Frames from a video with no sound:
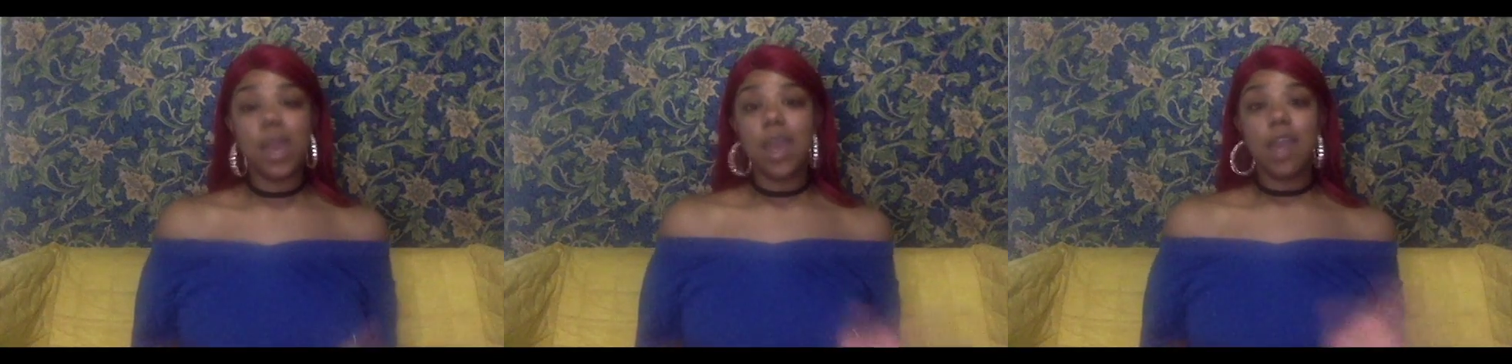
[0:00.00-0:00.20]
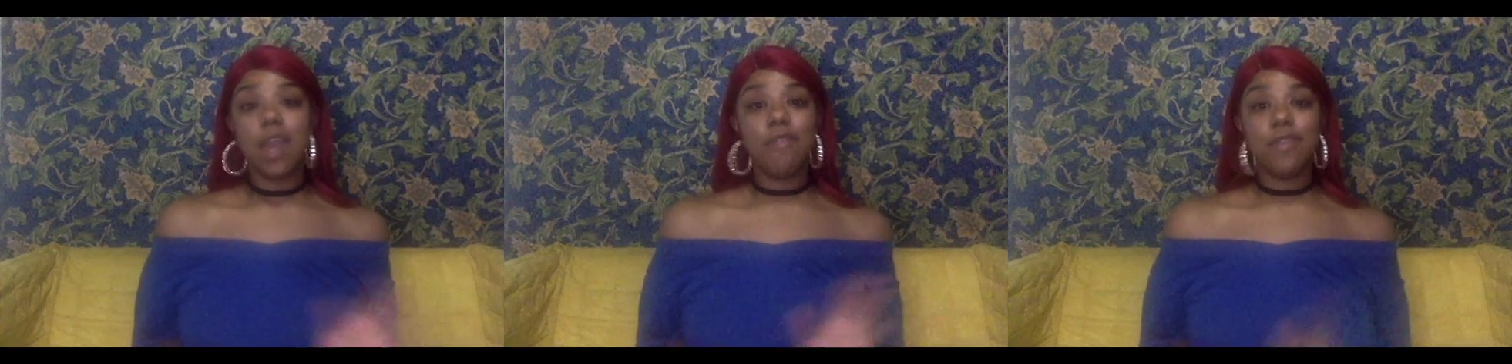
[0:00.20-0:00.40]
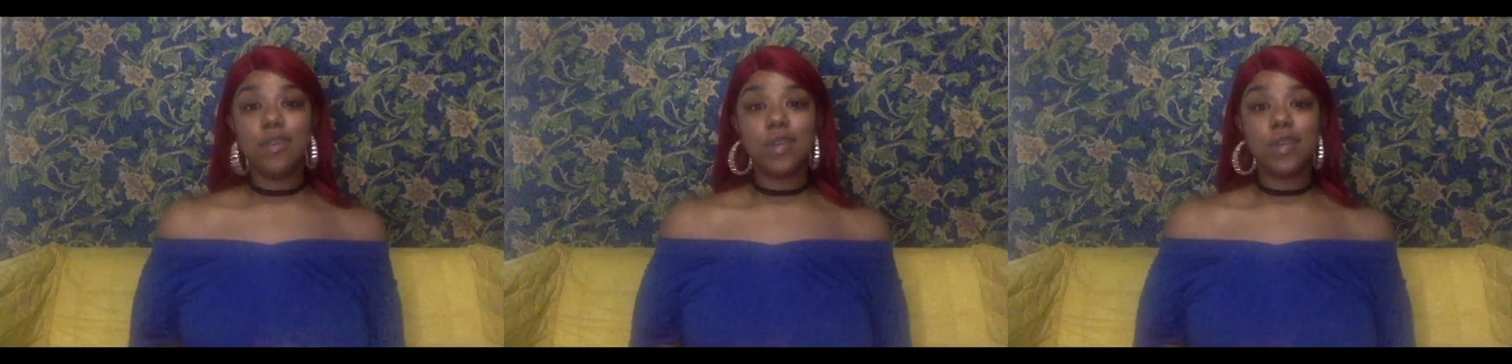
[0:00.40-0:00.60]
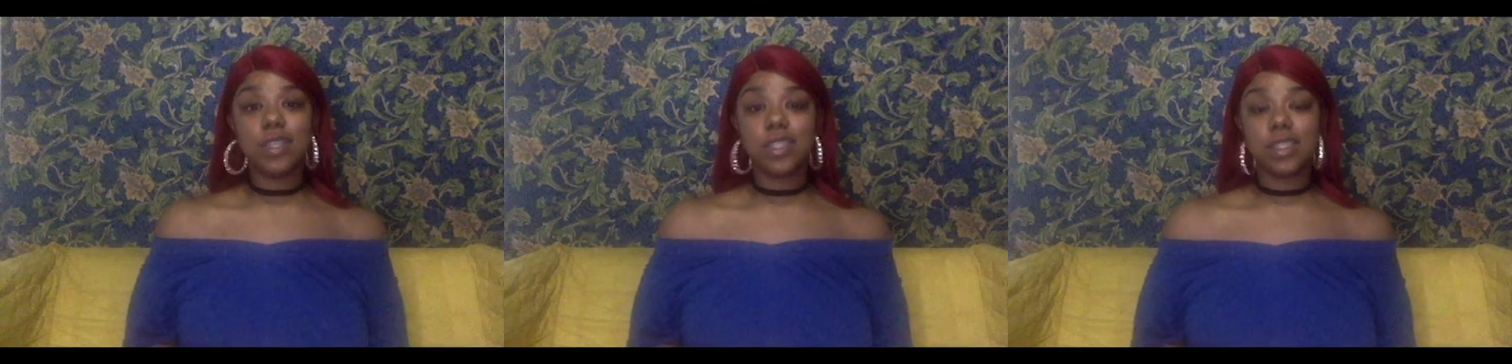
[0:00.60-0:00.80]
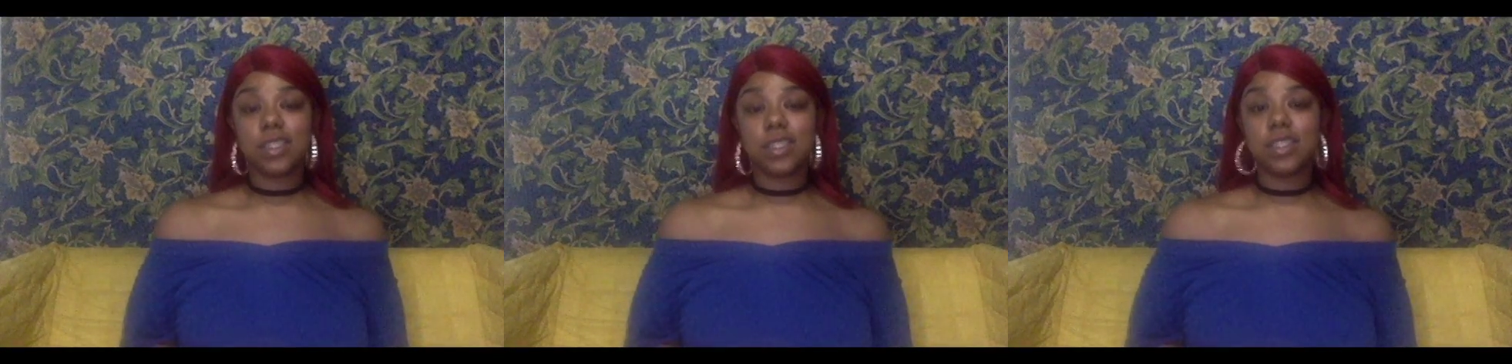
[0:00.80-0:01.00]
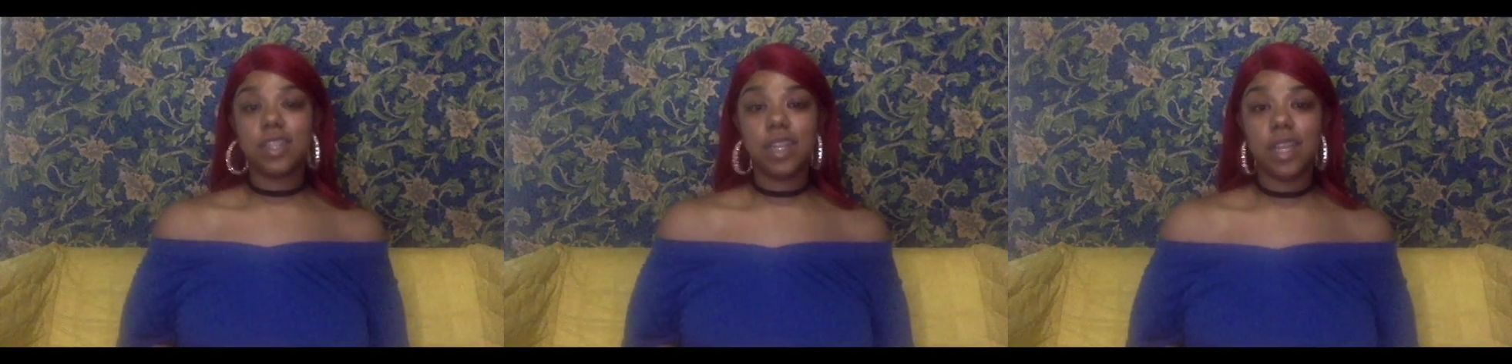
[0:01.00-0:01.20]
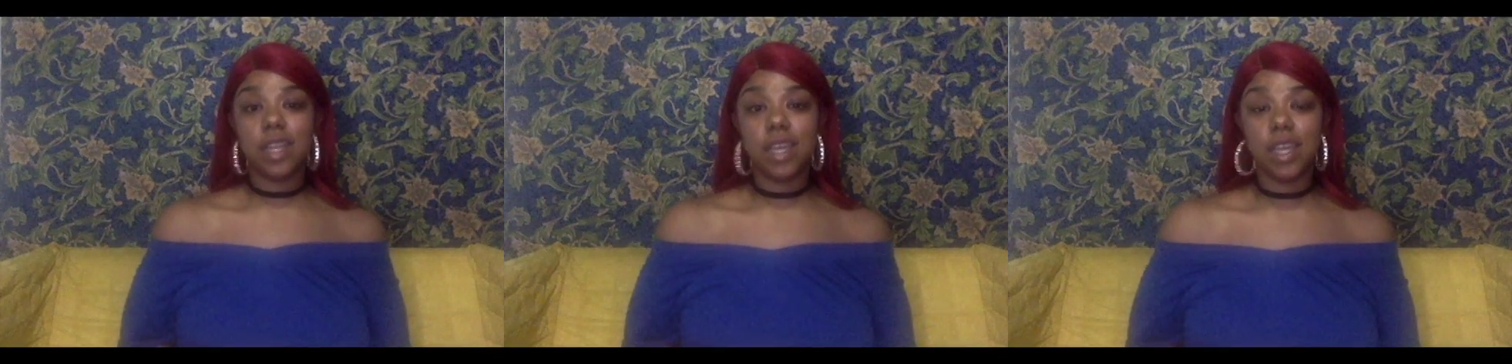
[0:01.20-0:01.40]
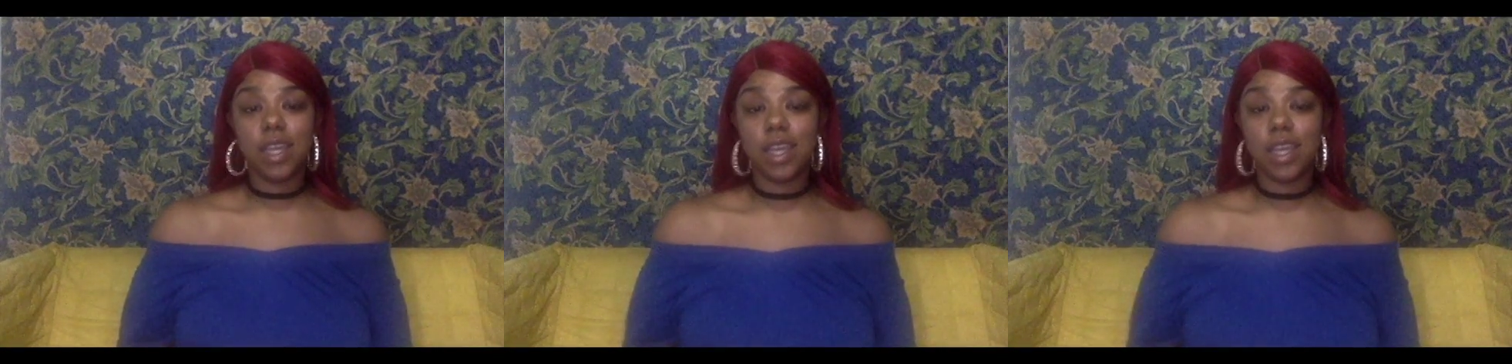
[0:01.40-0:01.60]
If you are just
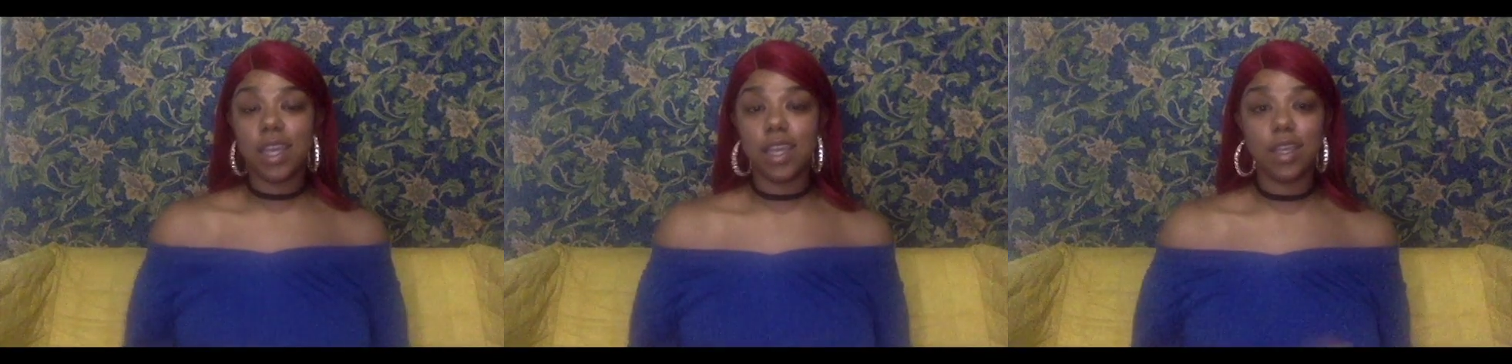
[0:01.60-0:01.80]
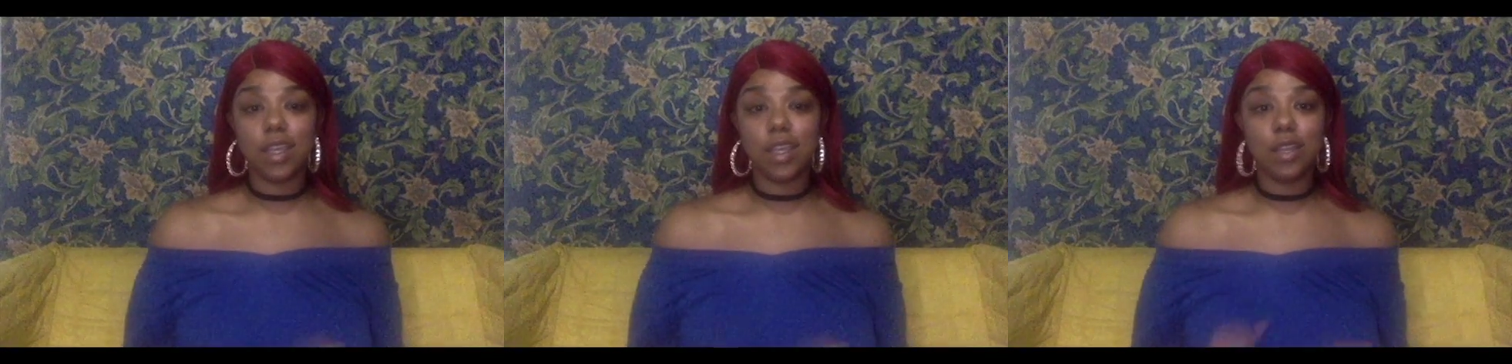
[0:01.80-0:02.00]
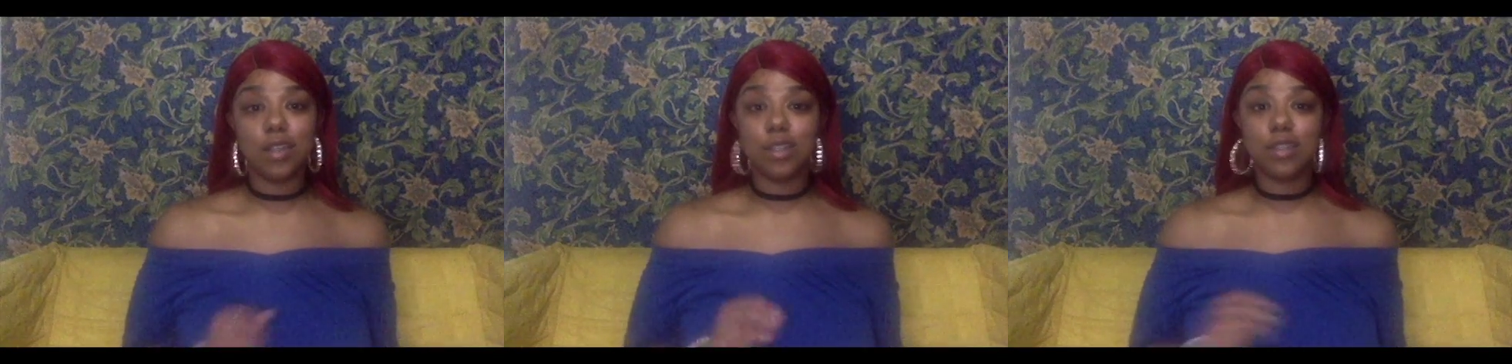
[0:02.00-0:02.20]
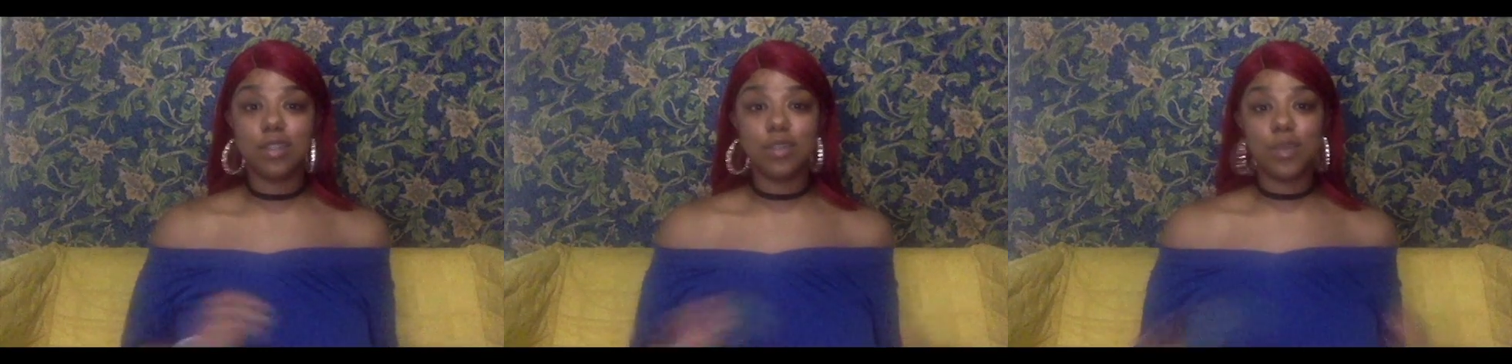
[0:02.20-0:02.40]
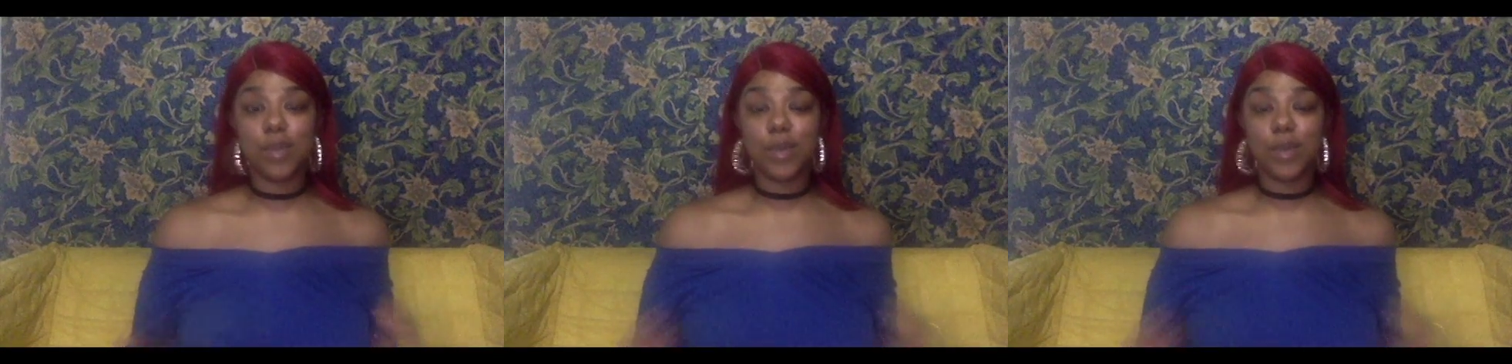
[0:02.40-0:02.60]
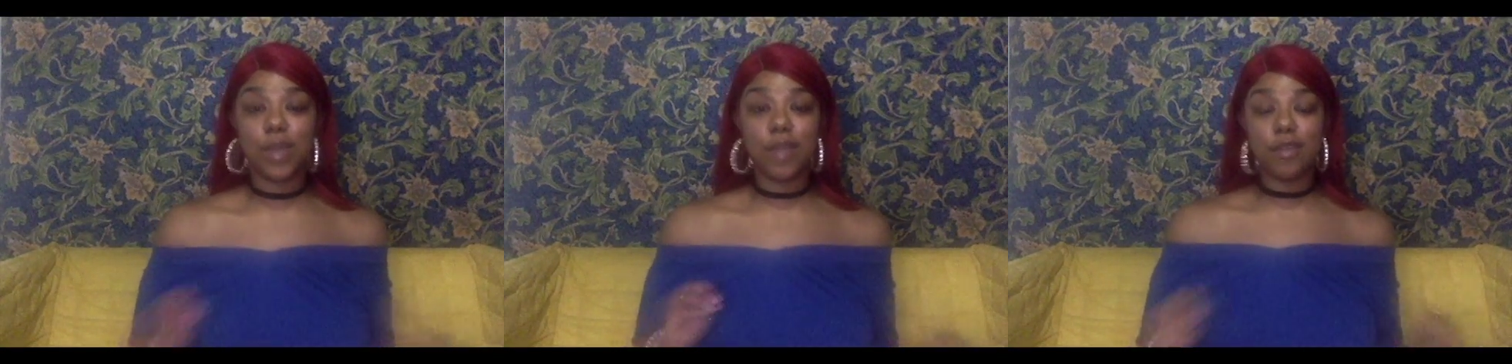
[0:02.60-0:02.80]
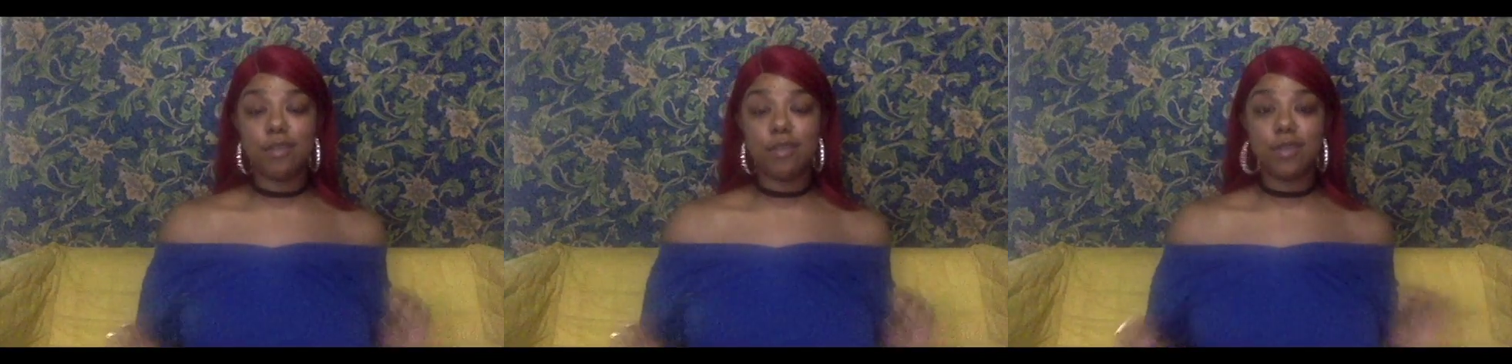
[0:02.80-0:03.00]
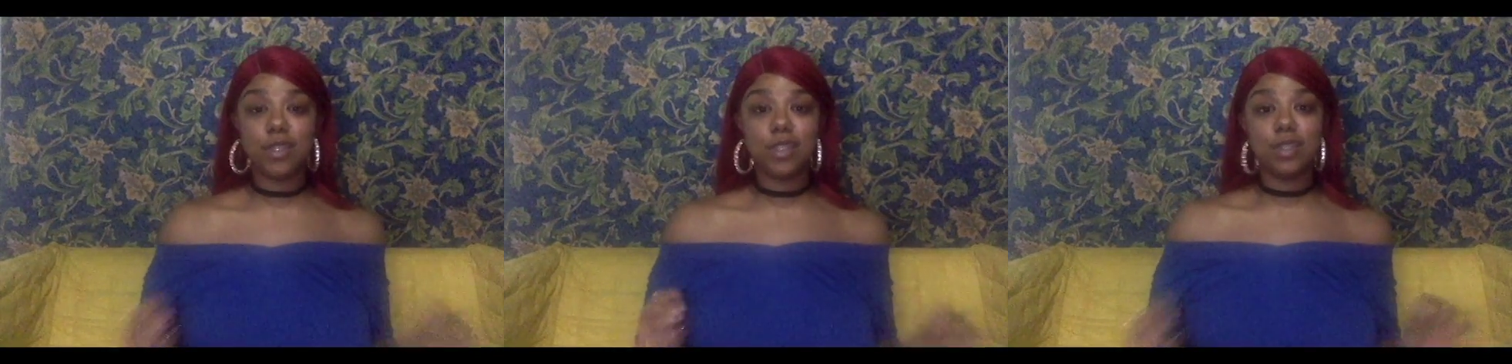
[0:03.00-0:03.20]
starting and you're doing whatever you
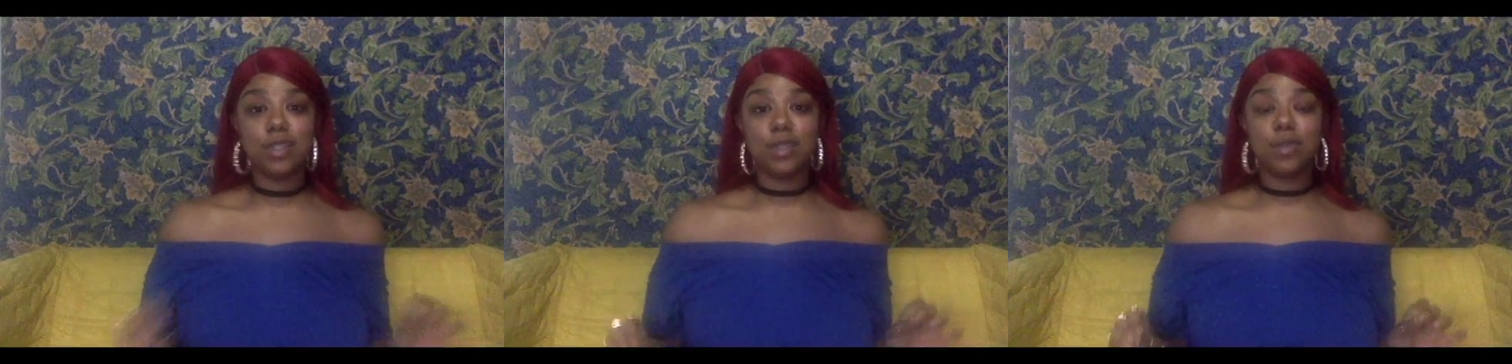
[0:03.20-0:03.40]
need to do,